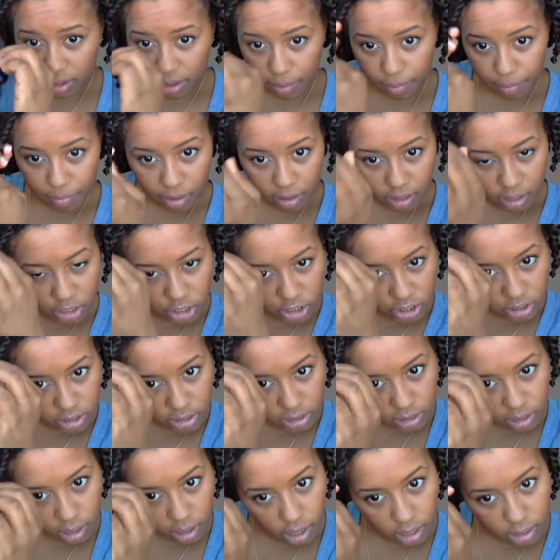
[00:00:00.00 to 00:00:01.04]
gonna
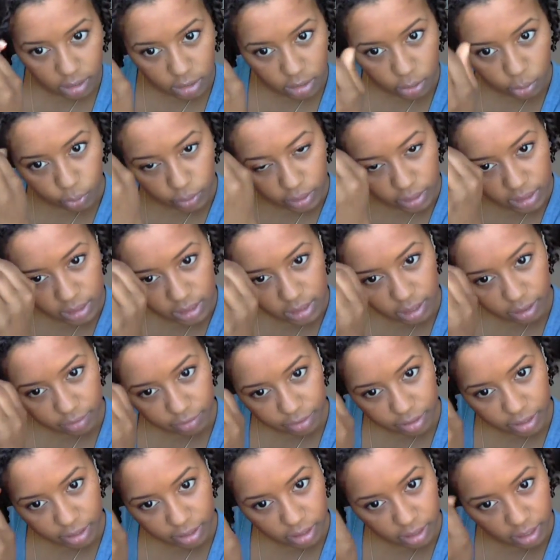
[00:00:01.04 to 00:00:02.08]
just untwist
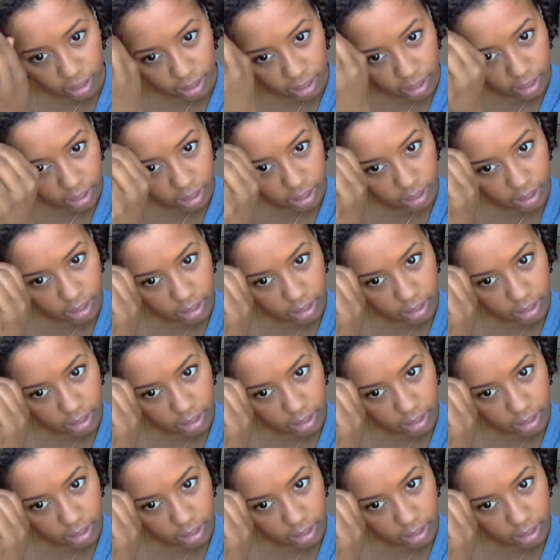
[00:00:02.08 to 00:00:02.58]
everything.